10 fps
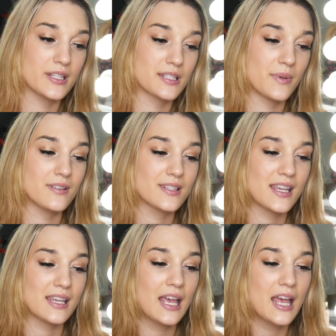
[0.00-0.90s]
It smells
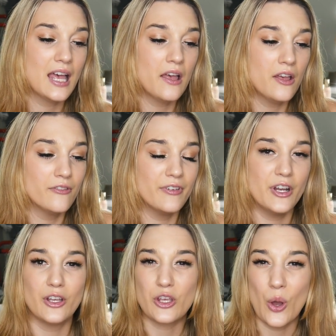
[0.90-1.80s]
like
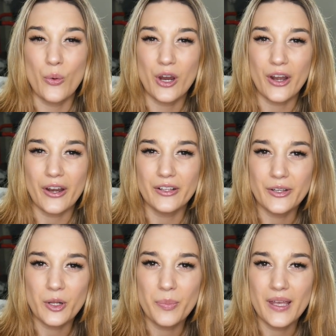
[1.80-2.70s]
vanilla yogurt a
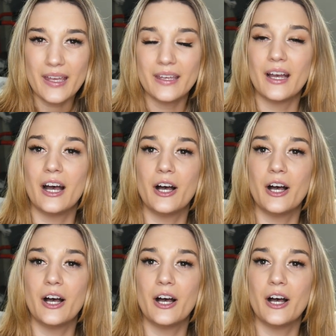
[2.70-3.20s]
little bit.